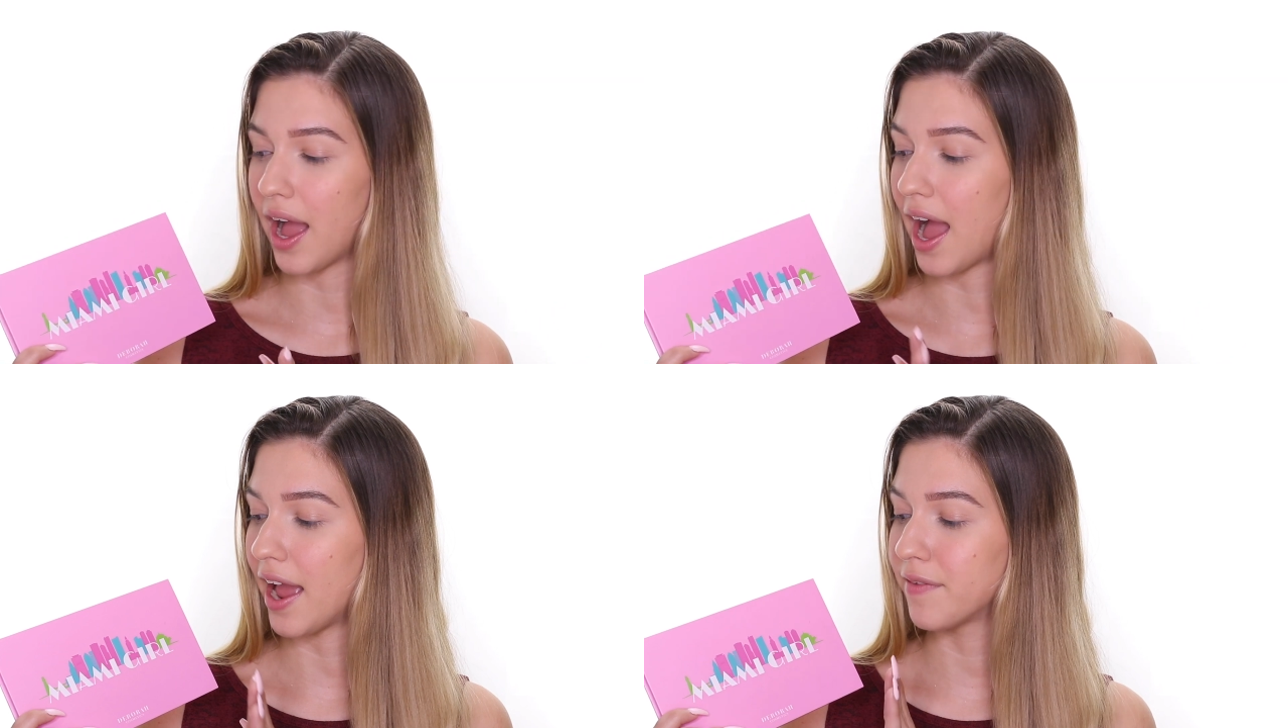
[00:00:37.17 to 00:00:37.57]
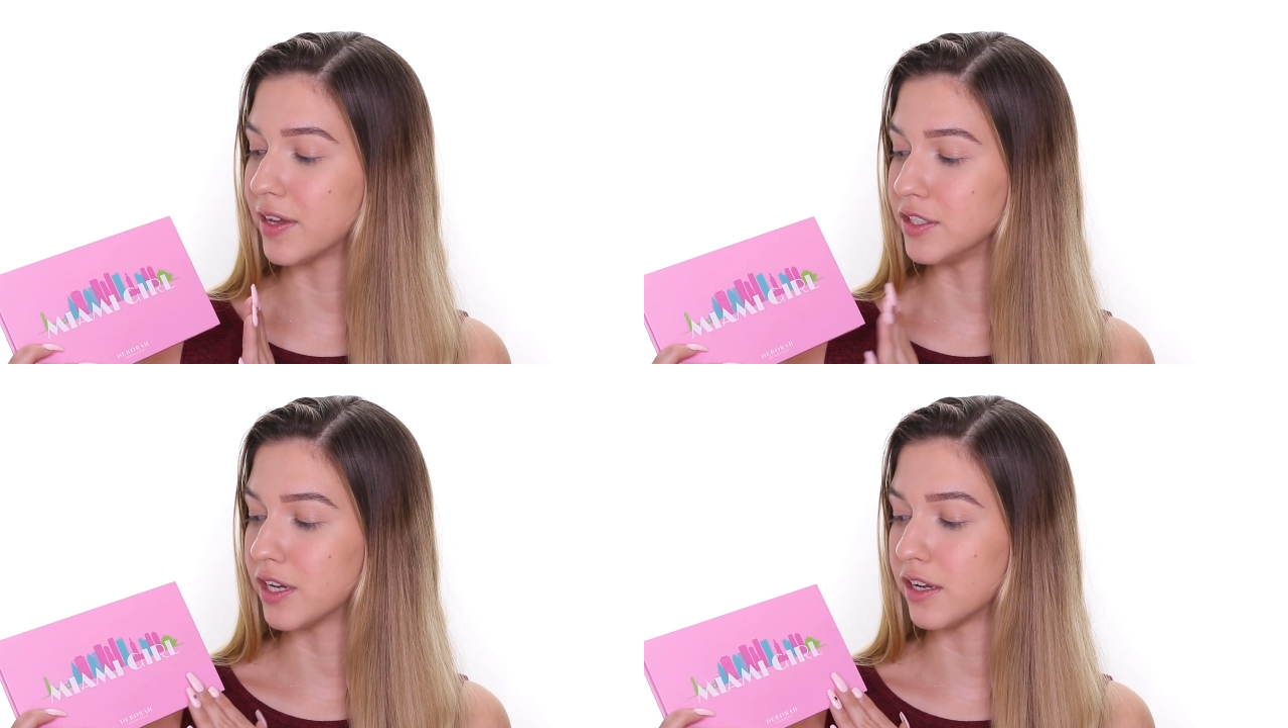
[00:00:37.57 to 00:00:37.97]

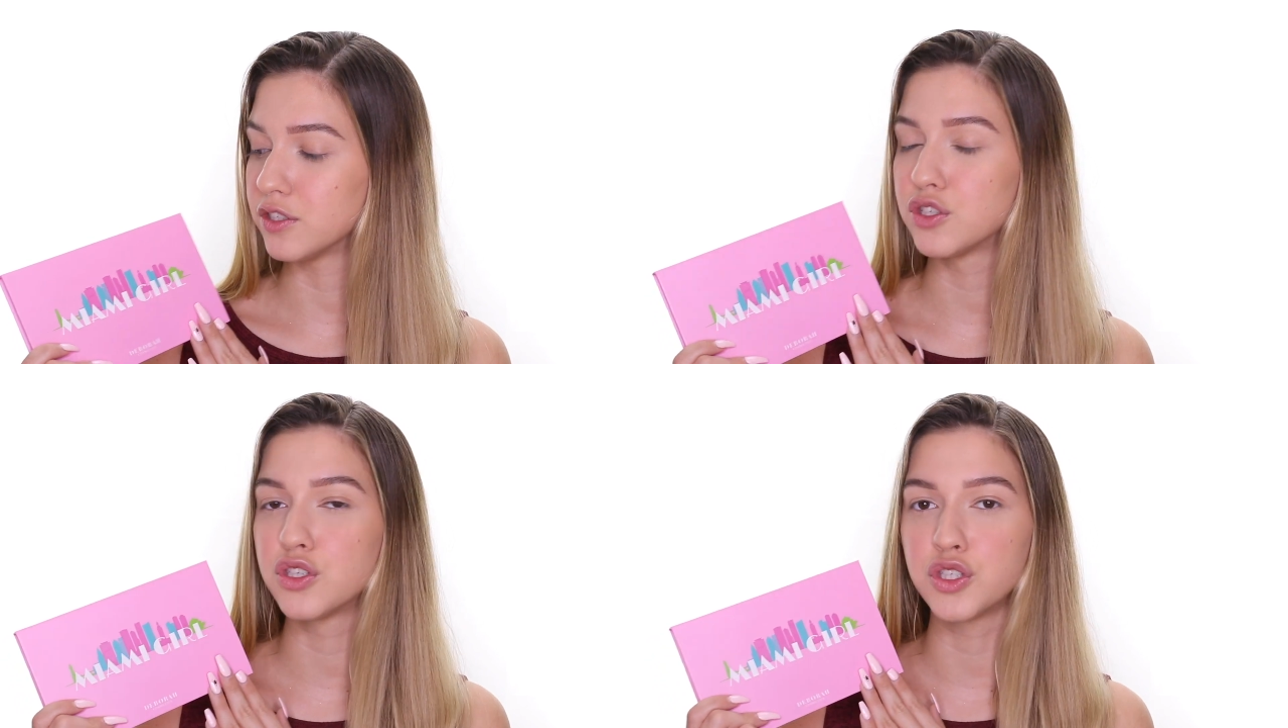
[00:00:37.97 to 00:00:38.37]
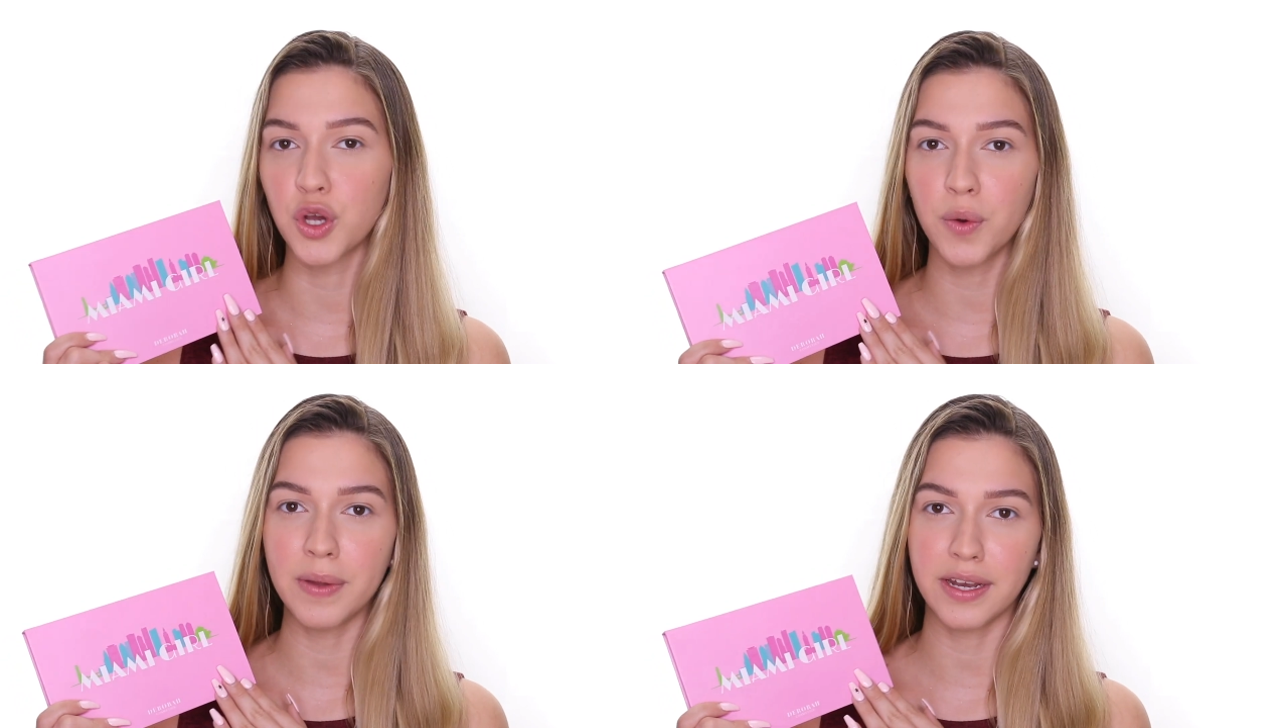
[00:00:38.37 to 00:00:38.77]
I've done
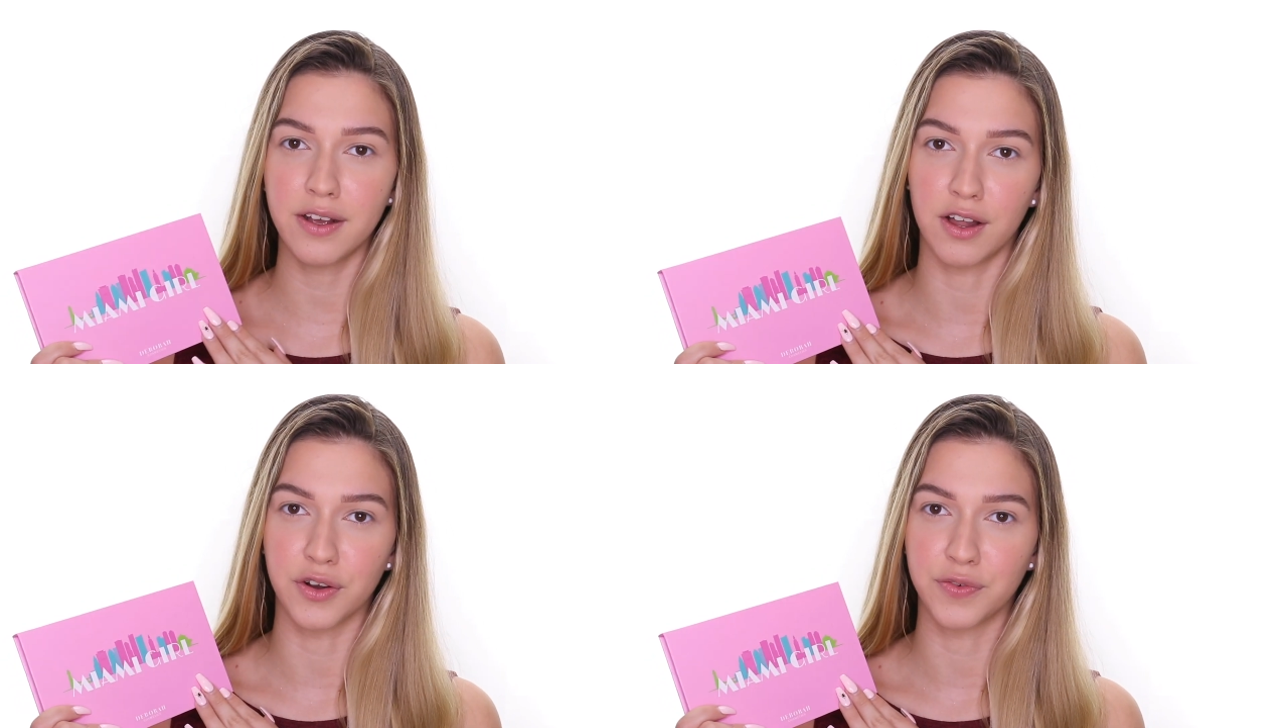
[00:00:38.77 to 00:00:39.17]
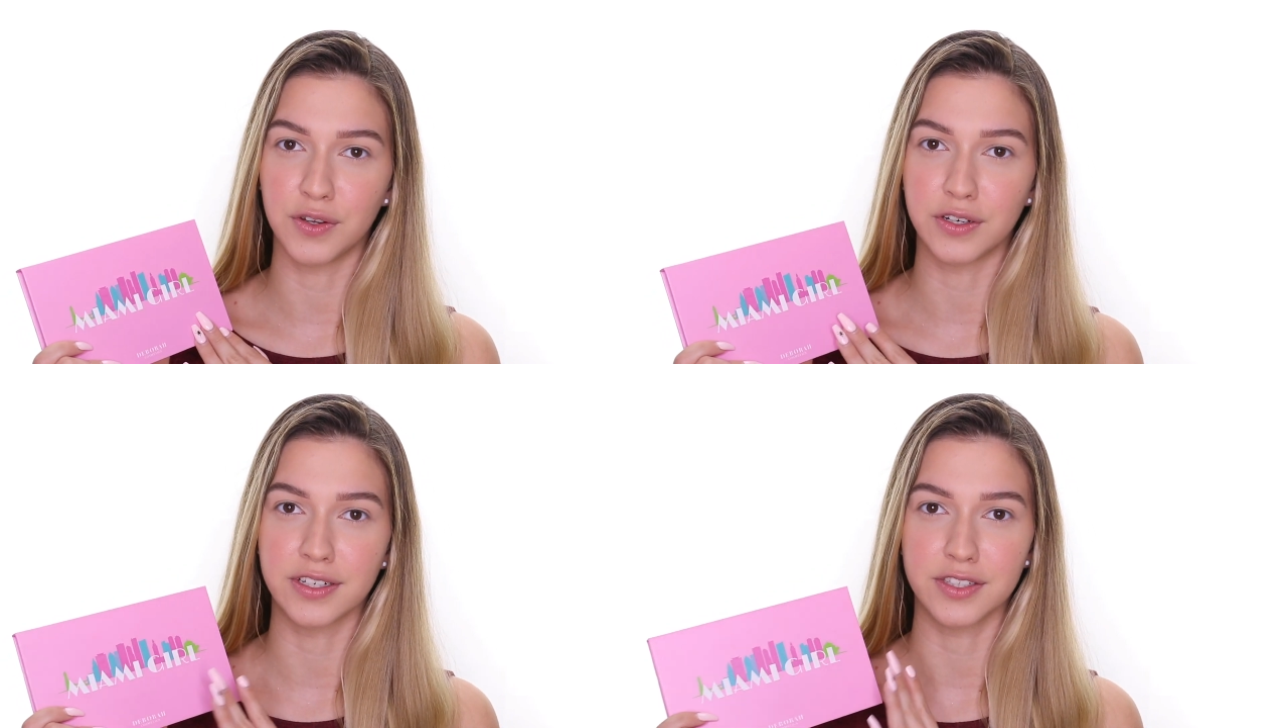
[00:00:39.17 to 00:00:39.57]
so many colorful
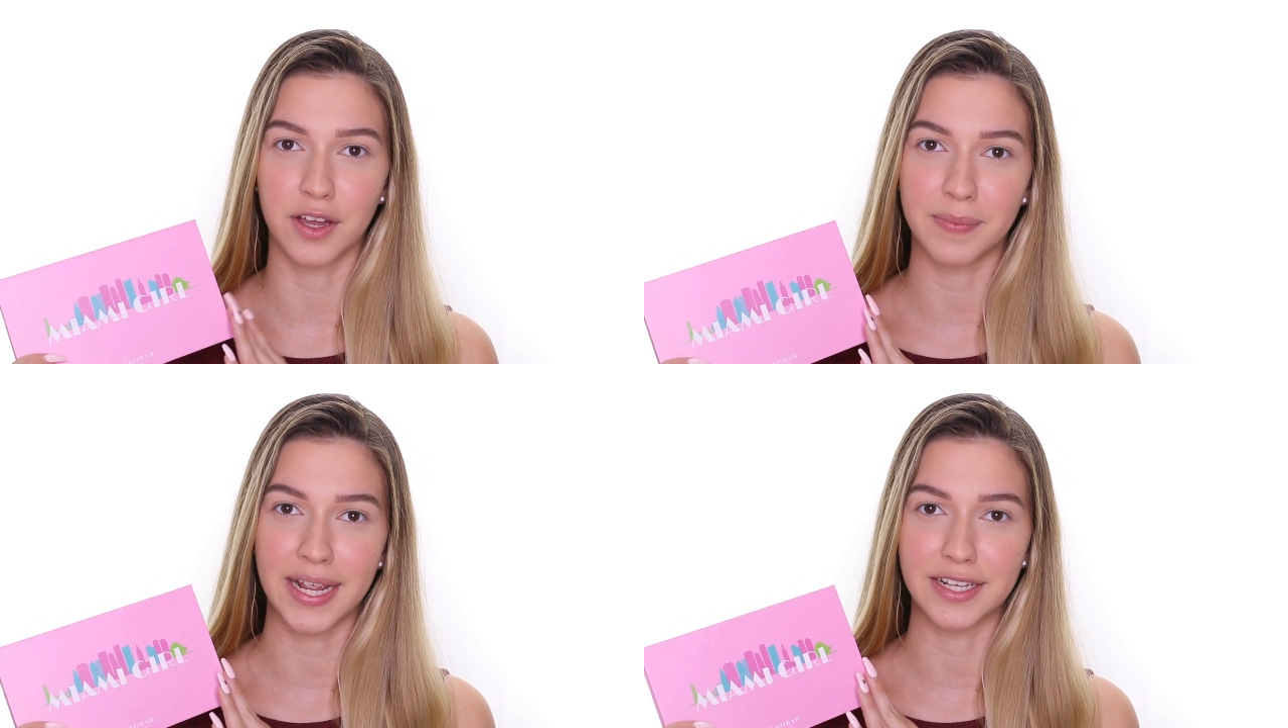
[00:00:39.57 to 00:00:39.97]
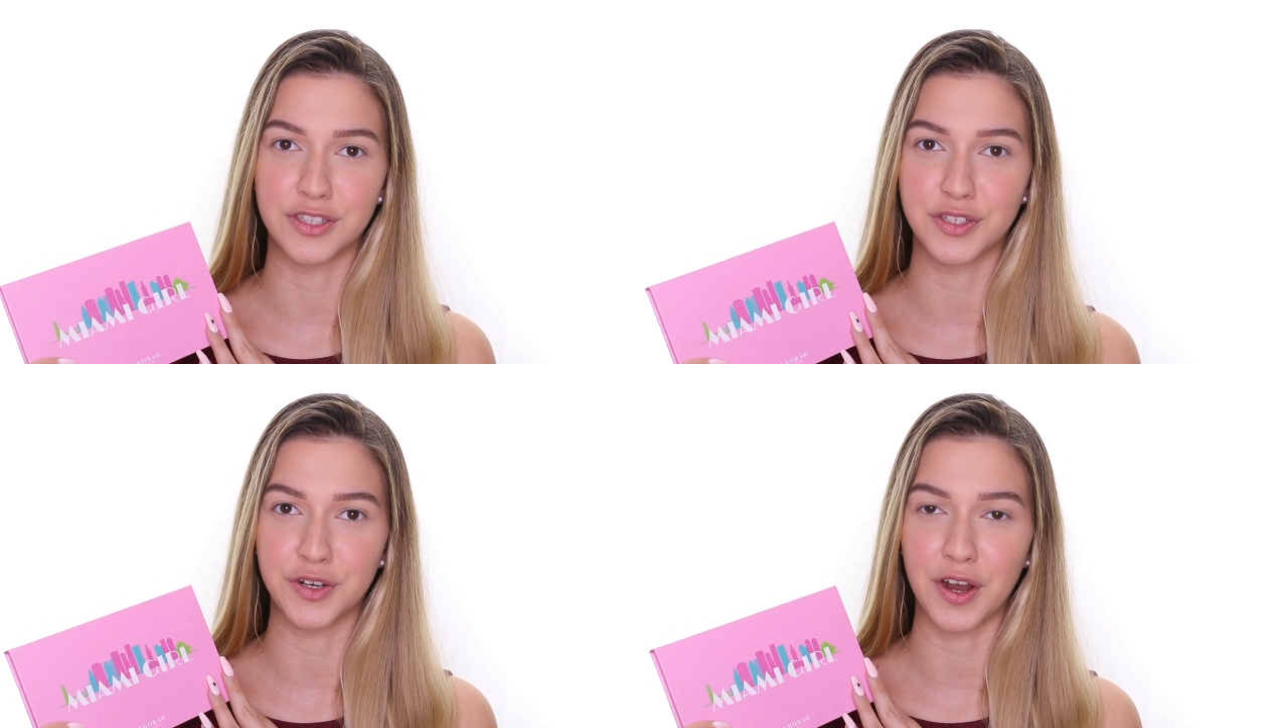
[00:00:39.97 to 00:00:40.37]
looks on my
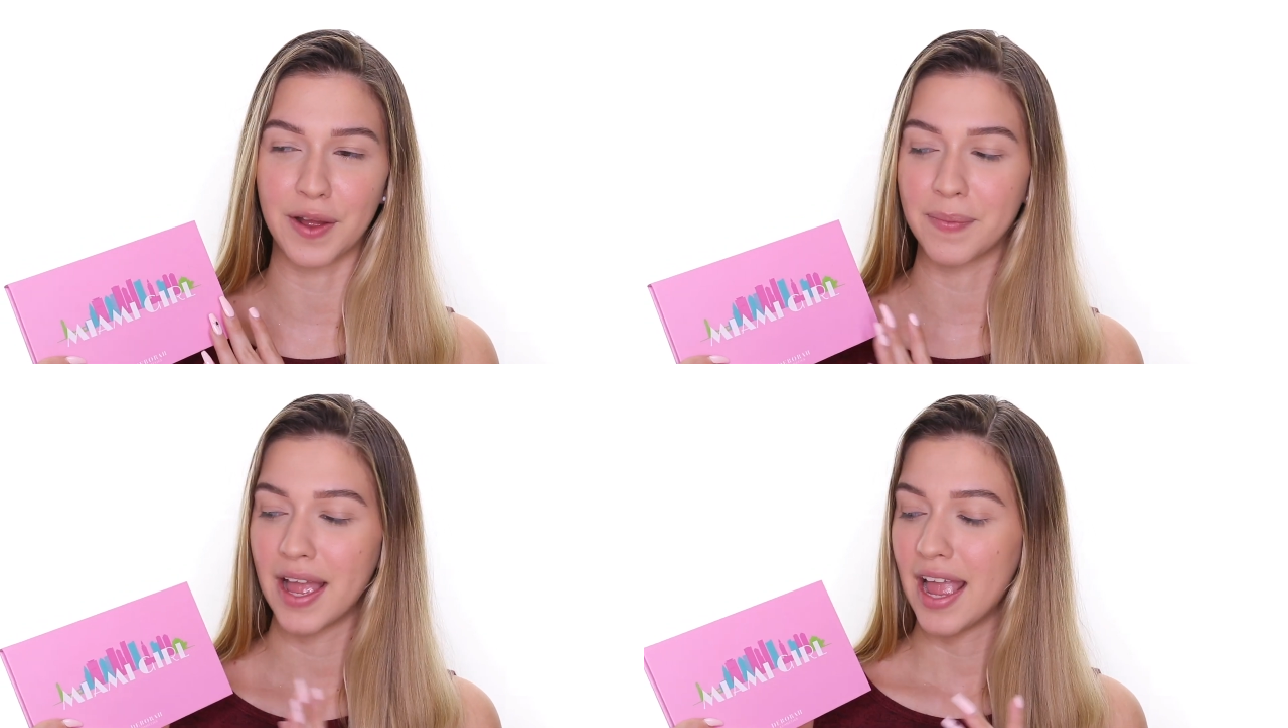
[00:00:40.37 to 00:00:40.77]
Instagram.